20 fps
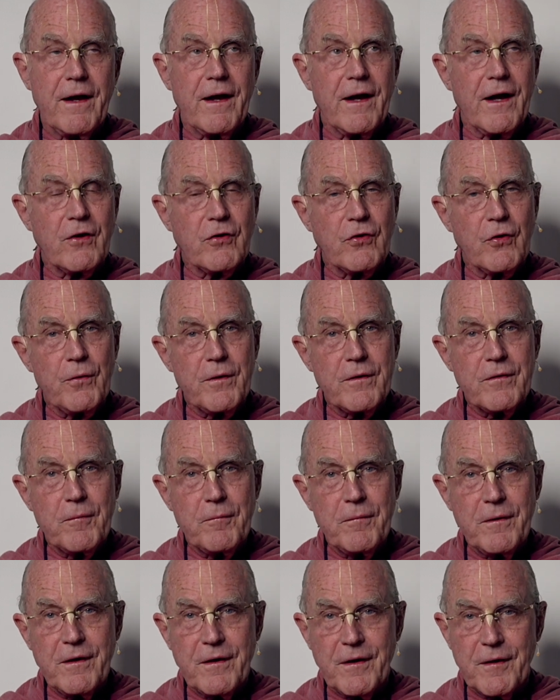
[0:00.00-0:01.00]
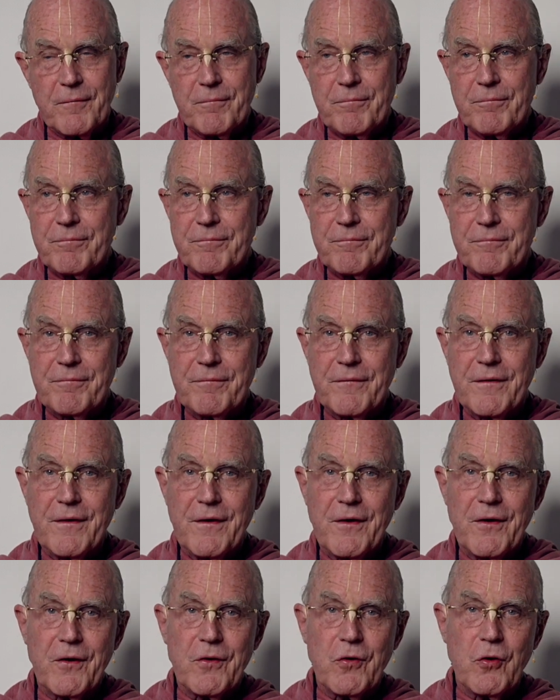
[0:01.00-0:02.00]
And during the meeting,
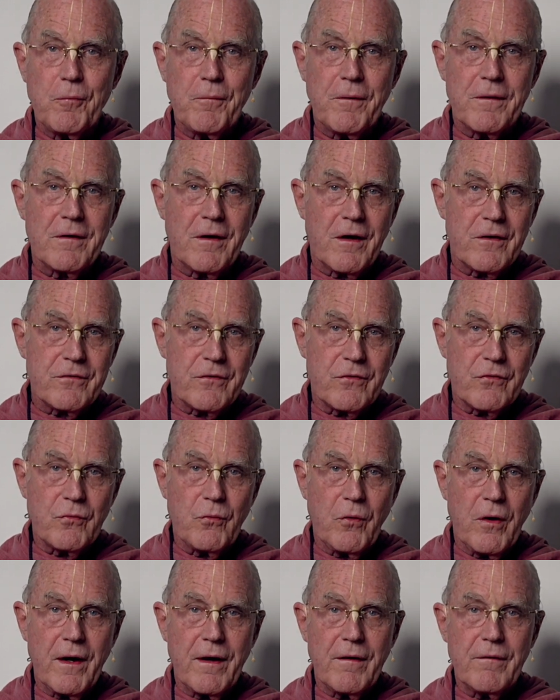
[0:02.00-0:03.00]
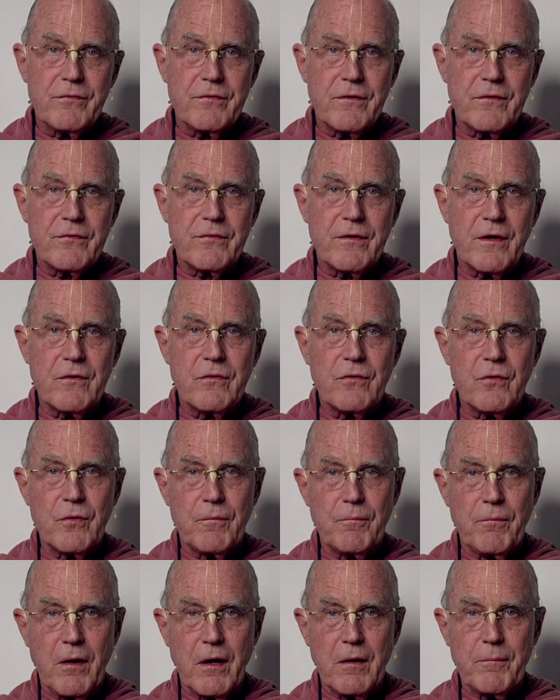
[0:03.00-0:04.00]
Kumbhan wife, she said to
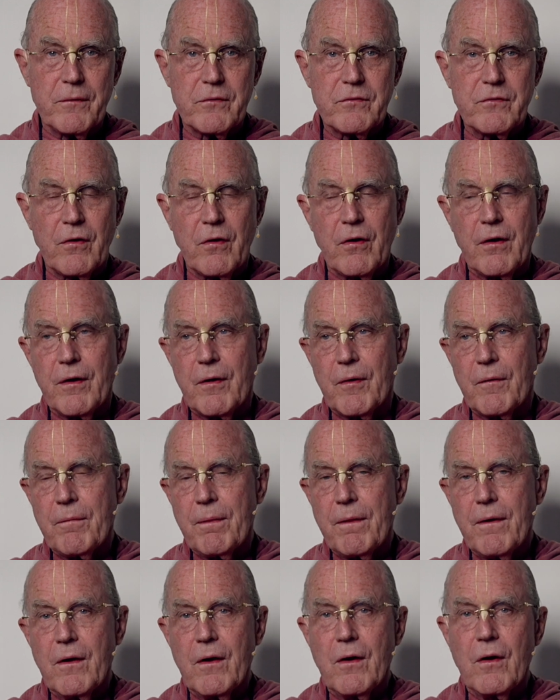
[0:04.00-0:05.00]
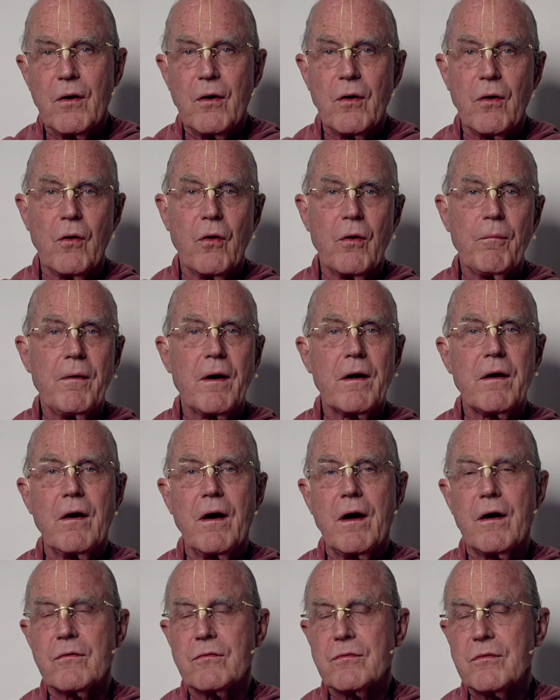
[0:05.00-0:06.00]
Ballabhacharya, "O
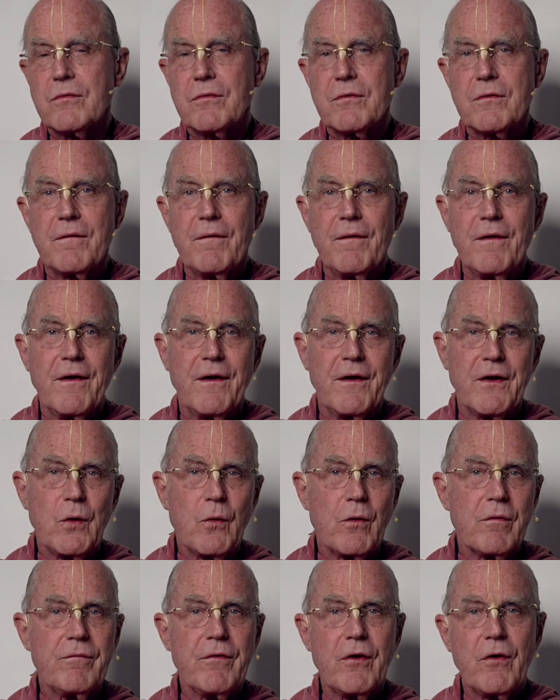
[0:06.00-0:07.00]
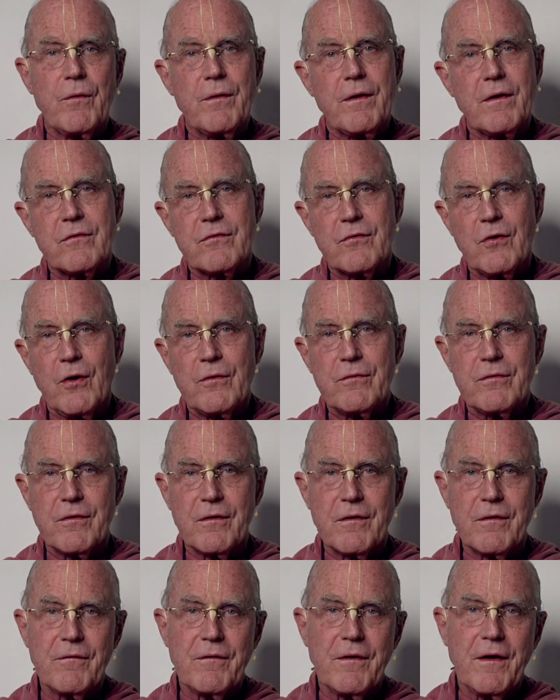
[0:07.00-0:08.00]
Maharaj, you are very
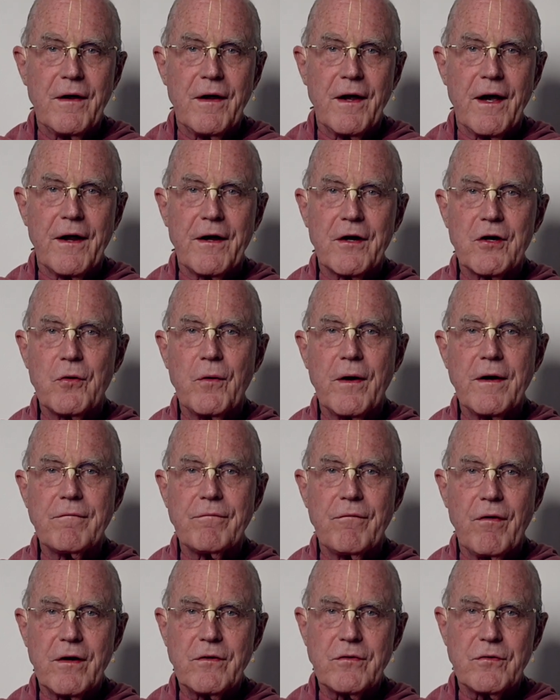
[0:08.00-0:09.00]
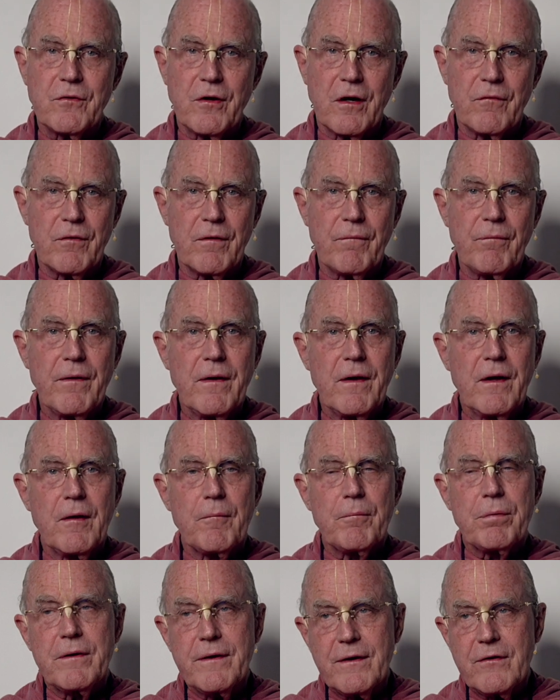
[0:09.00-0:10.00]
exalted and a great Vaishnava.
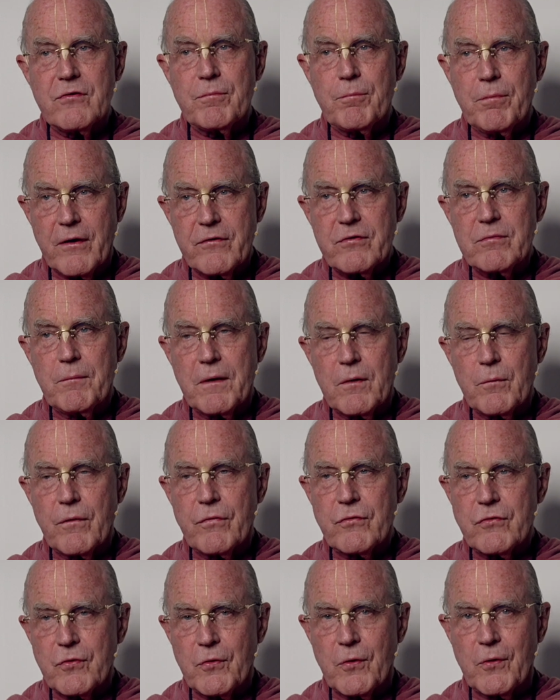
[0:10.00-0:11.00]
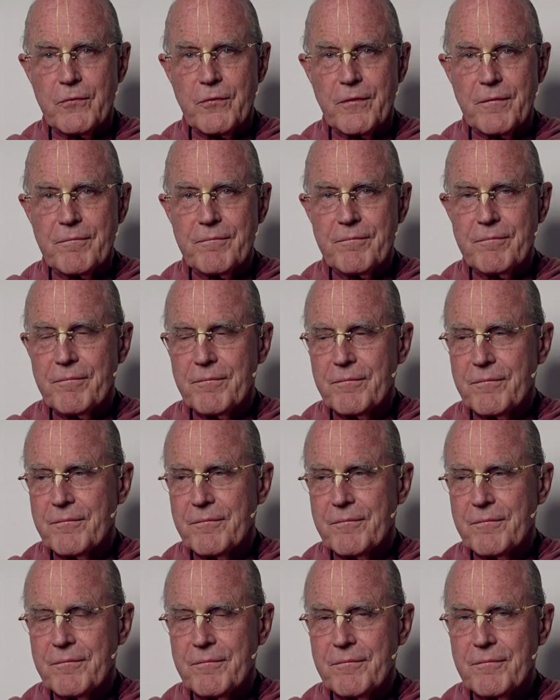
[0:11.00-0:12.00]
Please bless me with children."
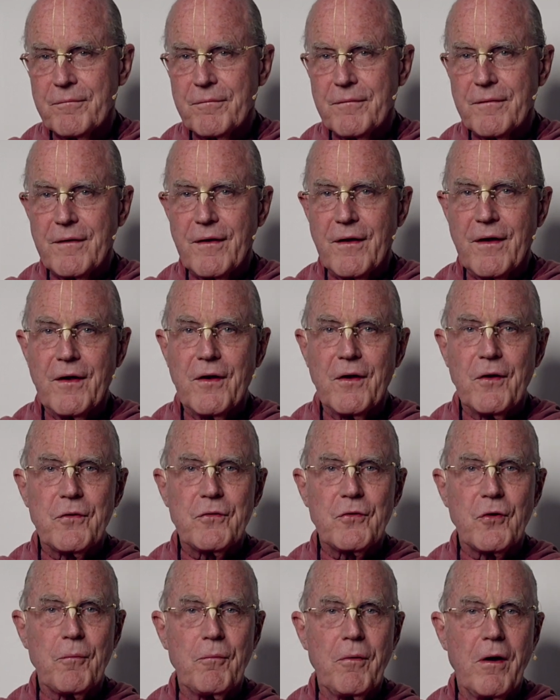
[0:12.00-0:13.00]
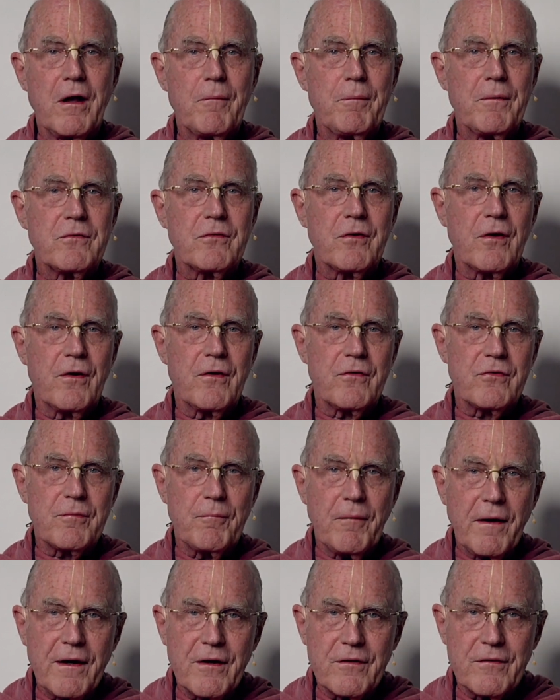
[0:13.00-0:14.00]
So Ballabhacharya
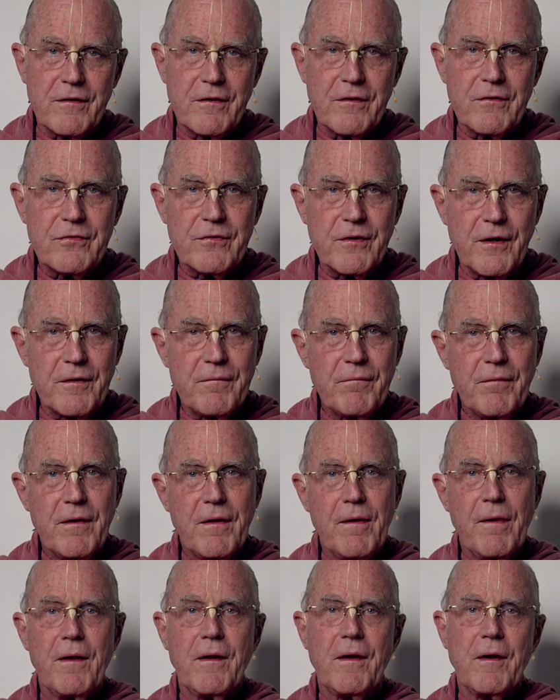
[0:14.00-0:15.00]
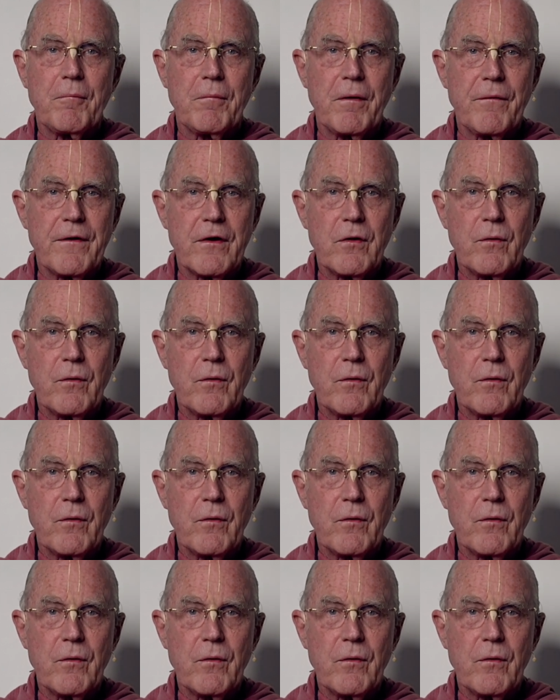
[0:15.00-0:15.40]
smiled and he said, "By the